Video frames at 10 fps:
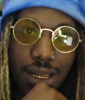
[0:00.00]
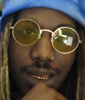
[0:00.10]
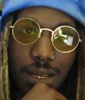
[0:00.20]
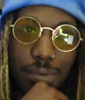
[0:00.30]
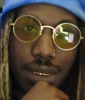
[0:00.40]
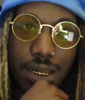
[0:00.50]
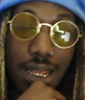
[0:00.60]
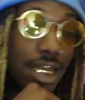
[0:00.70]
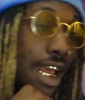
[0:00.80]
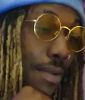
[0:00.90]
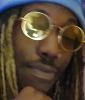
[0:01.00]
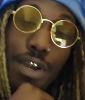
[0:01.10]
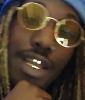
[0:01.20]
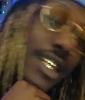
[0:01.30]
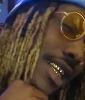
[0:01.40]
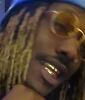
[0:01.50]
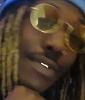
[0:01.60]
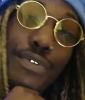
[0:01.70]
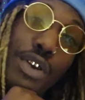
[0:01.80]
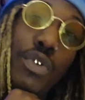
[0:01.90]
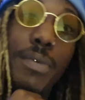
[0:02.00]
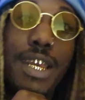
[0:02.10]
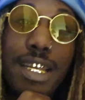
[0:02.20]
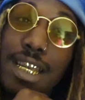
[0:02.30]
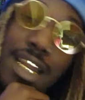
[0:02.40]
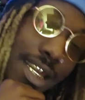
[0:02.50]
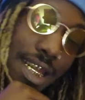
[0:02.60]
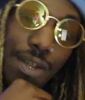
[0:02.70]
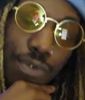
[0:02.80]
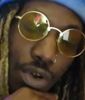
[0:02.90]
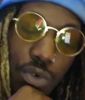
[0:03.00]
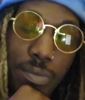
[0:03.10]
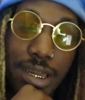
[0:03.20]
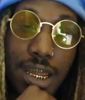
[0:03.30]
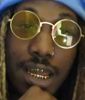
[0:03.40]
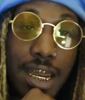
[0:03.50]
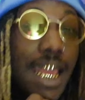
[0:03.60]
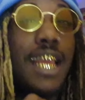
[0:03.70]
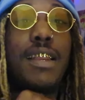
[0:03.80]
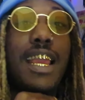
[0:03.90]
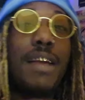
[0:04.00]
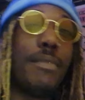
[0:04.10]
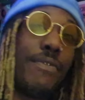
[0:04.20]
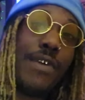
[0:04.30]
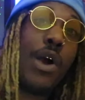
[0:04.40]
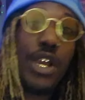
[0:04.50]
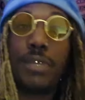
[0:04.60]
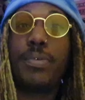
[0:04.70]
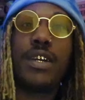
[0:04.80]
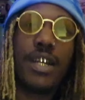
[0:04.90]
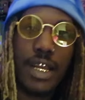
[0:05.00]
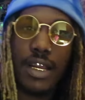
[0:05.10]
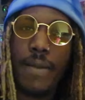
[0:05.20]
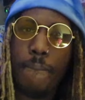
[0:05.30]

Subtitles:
You know what I'm saying? That's how the fucking city fuck with me. That's how the city fuck with me, nigga. They acting like I'm a Falcons player, nigga.